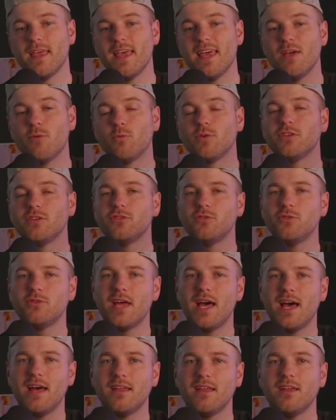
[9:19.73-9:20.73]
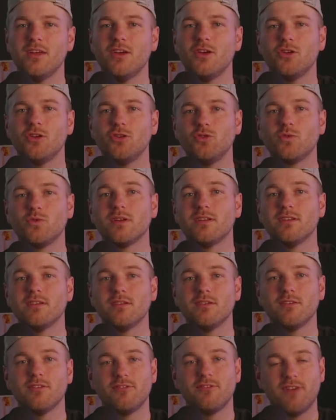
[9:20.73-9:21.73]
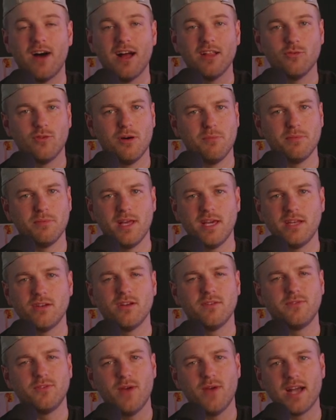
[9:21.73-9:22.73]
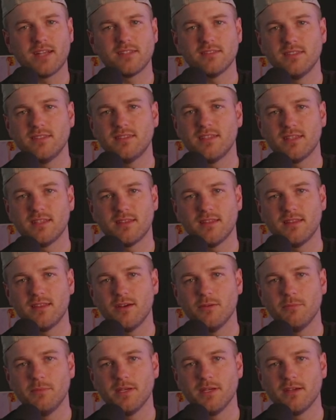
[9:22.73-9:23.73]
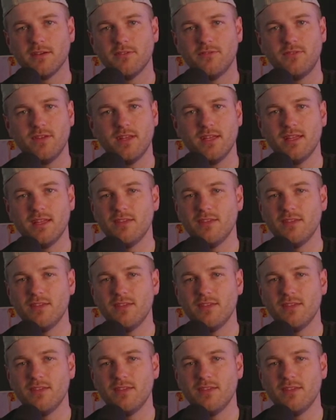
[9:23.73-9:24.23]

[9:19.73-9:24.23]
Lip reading: And when you do that, you can follow up later if you actually think that they'll be a good fit.